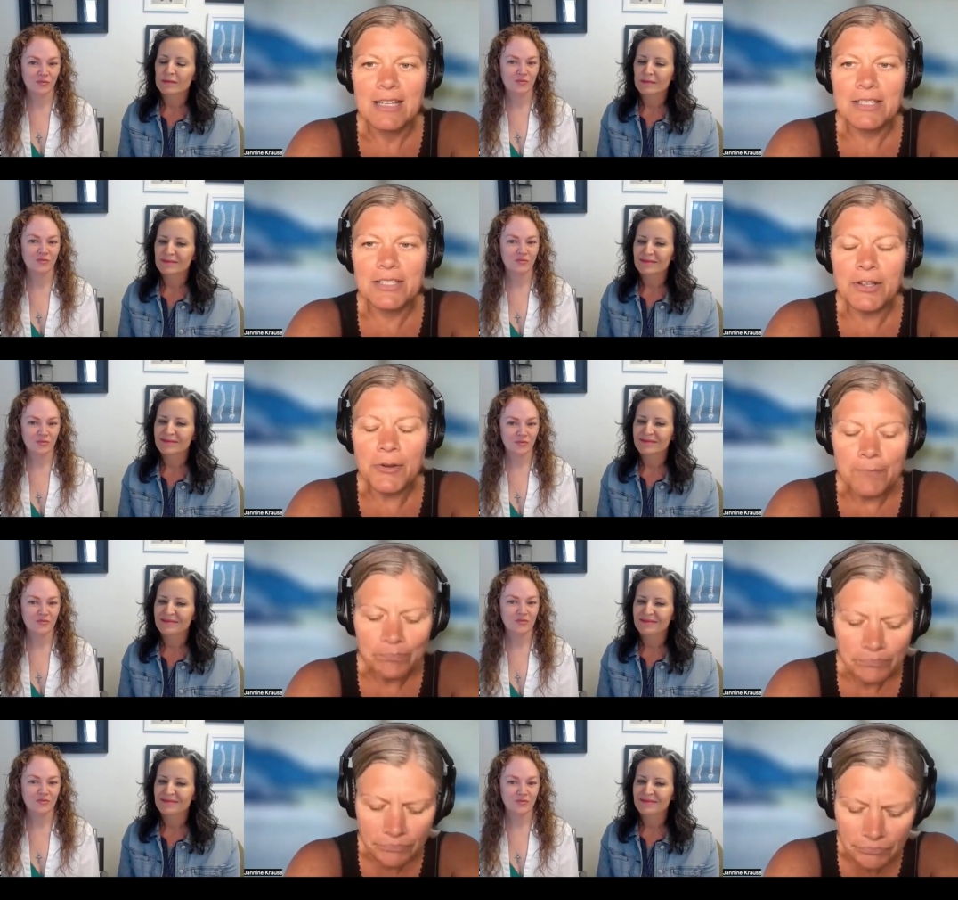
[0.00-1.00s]
Speaker 1: So,
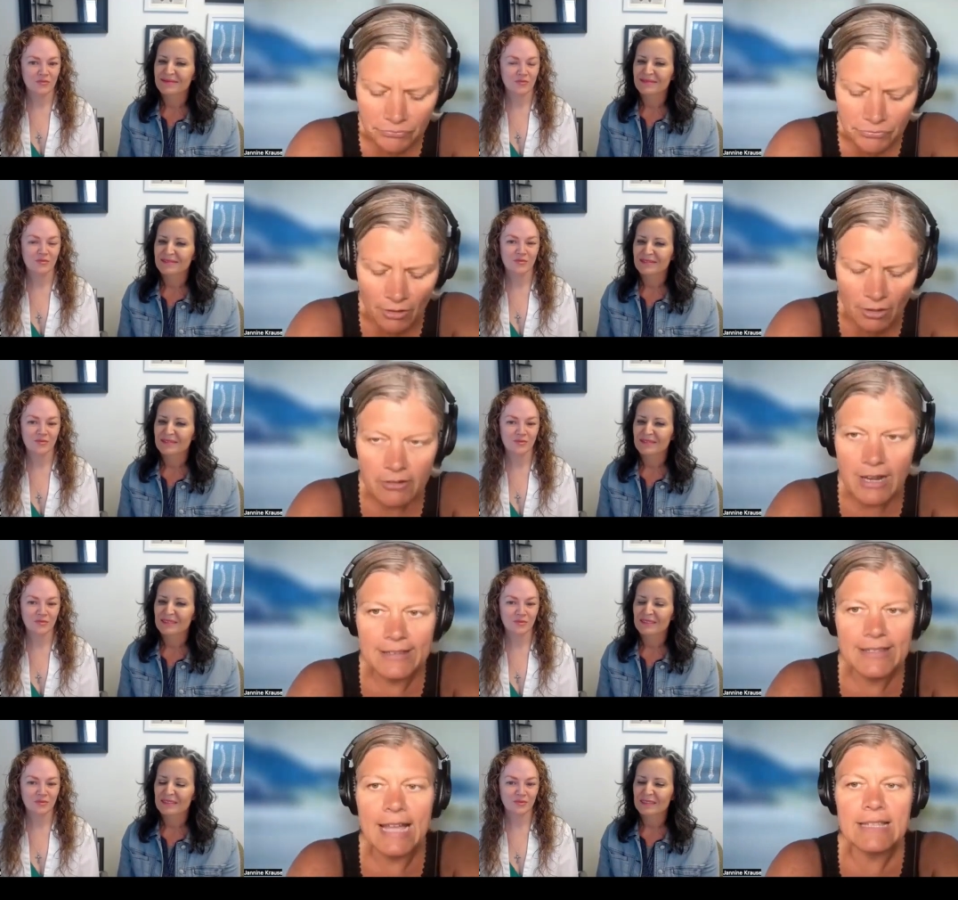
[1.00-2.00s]
all
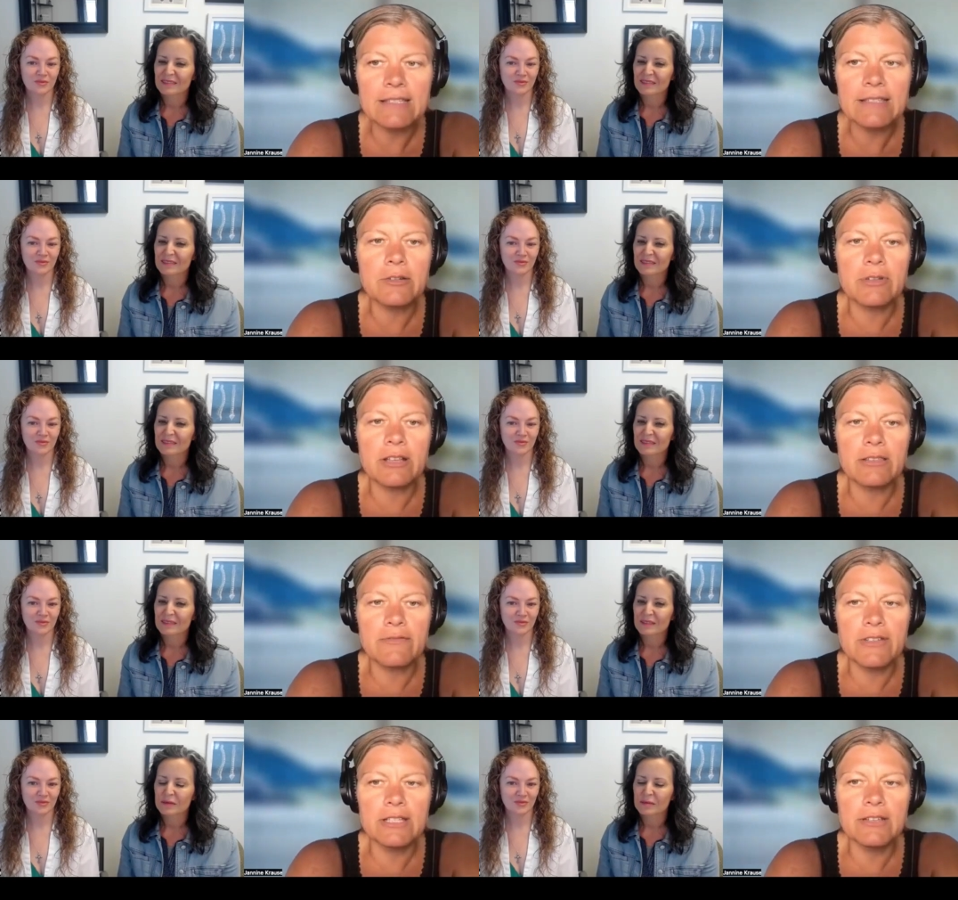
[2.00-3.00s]
right, that's a little bit on the
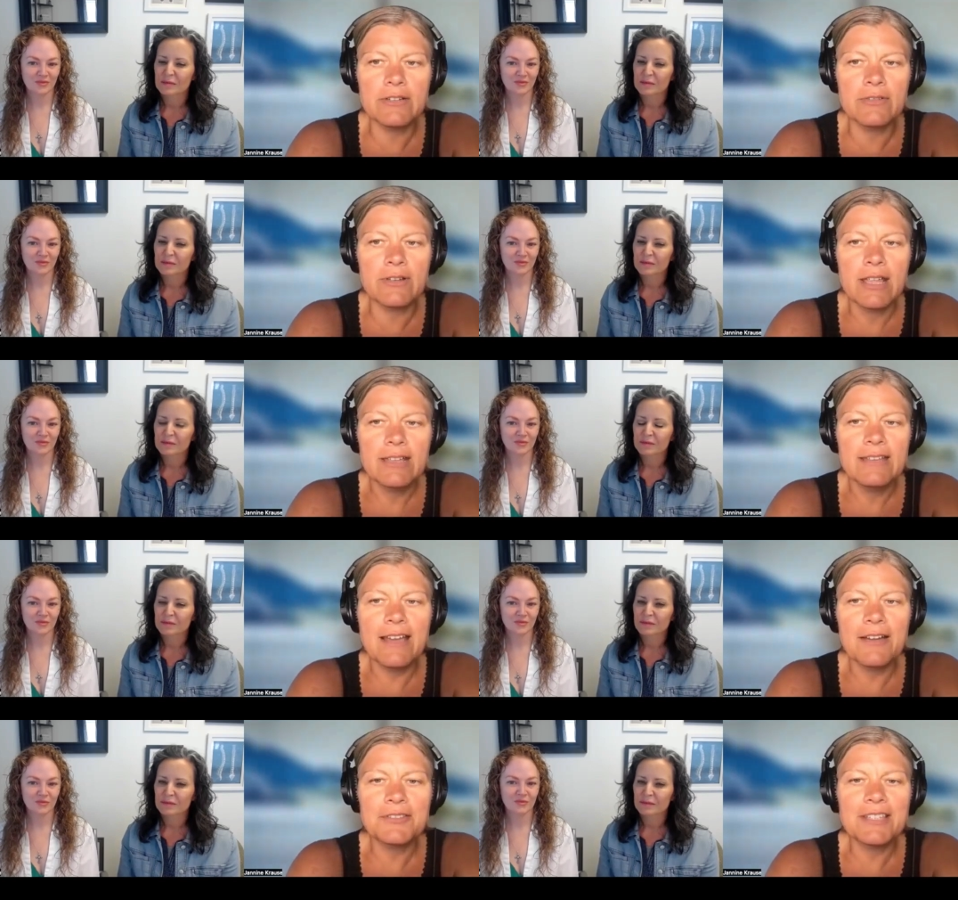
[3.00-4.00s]
V-tone.
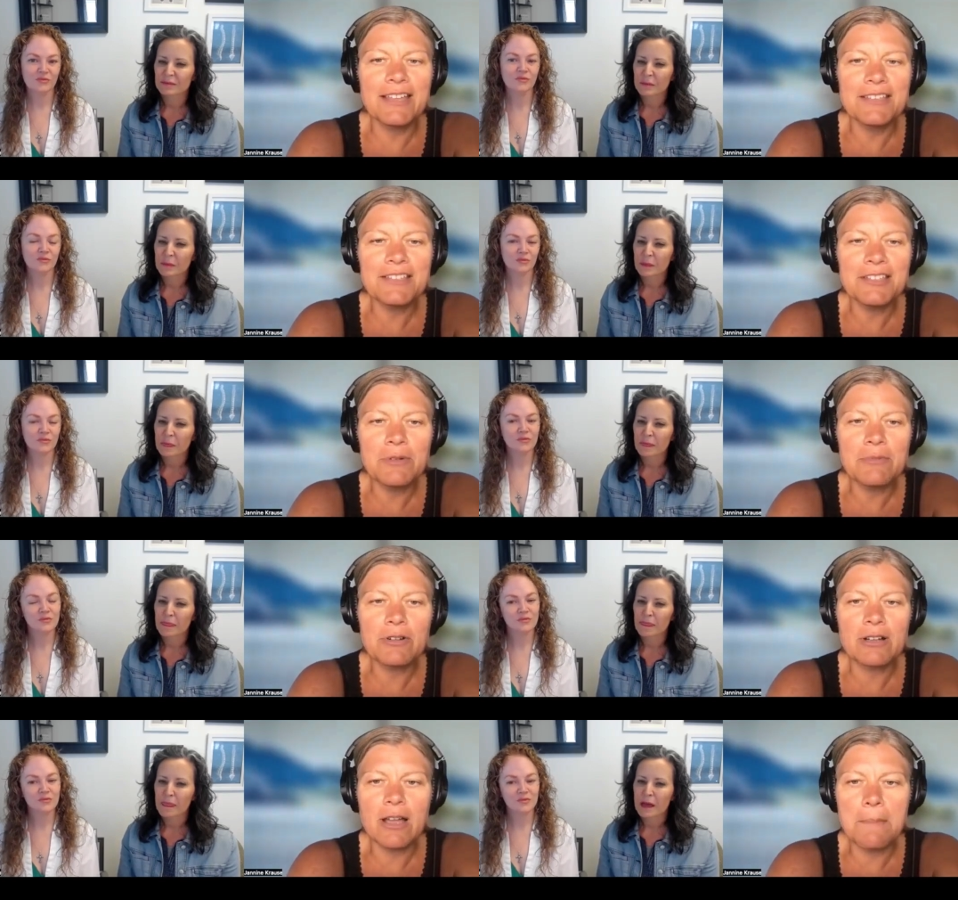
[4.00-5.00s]
Now tell us a little bit
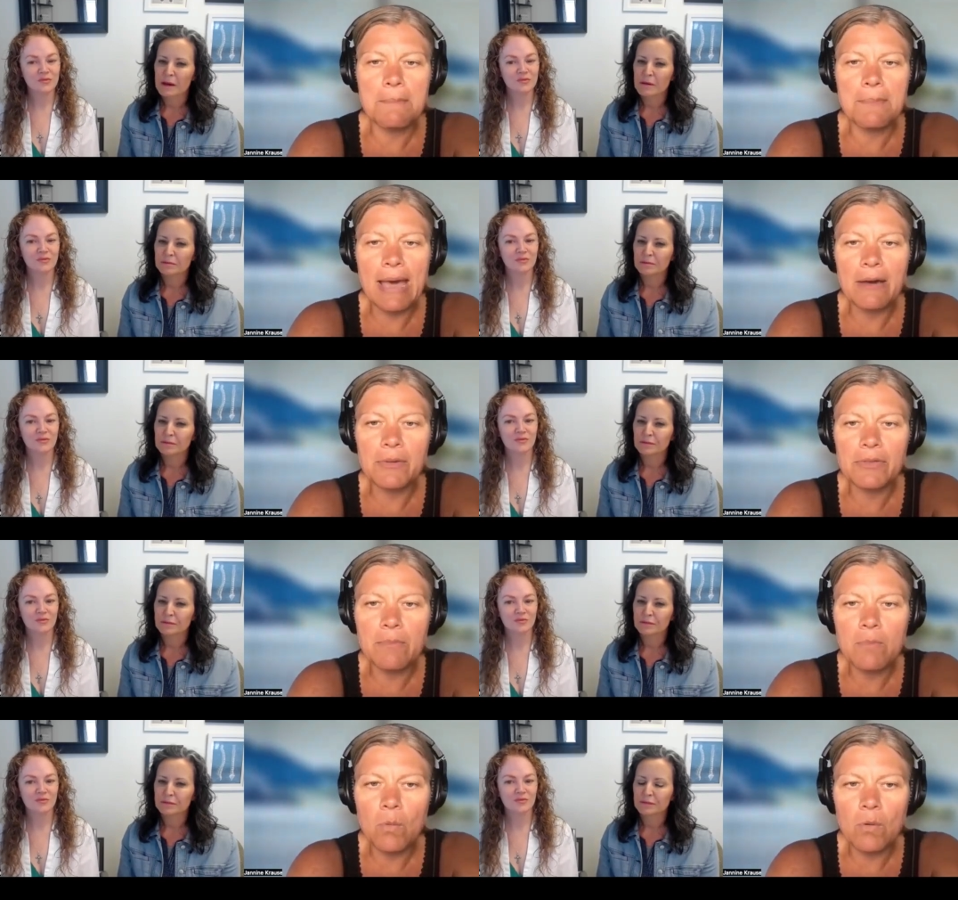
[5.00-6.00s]
more about the
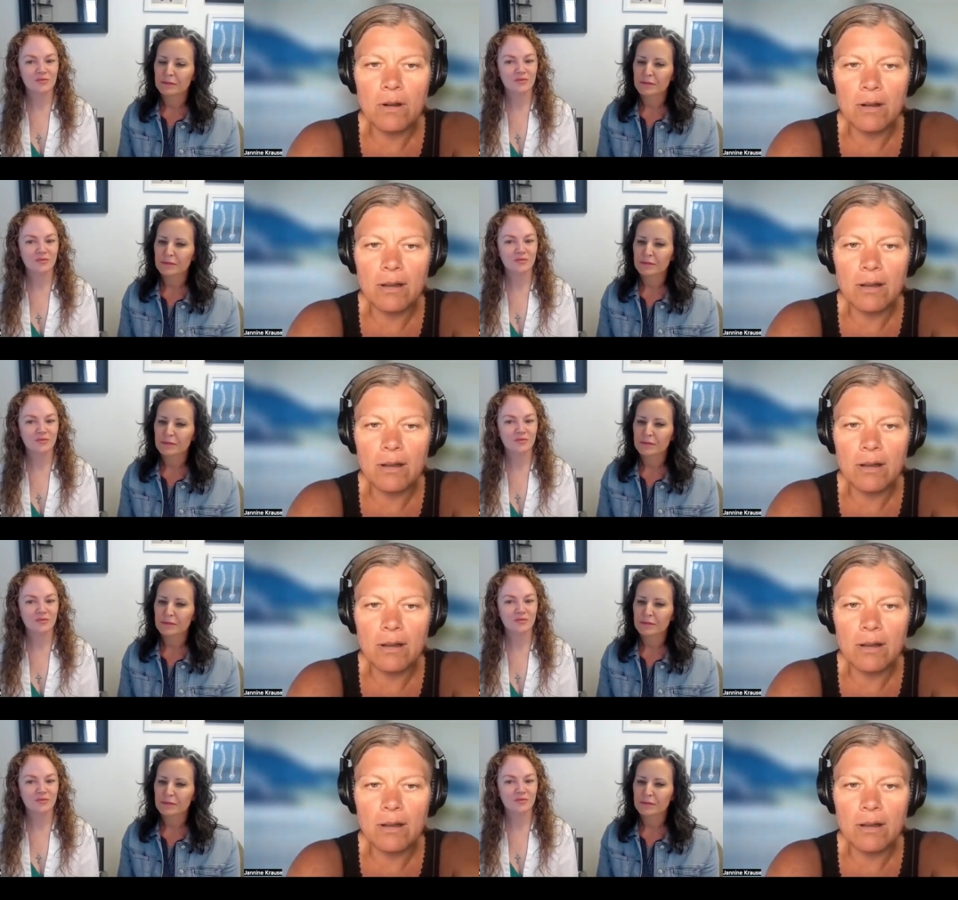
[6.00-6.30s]
more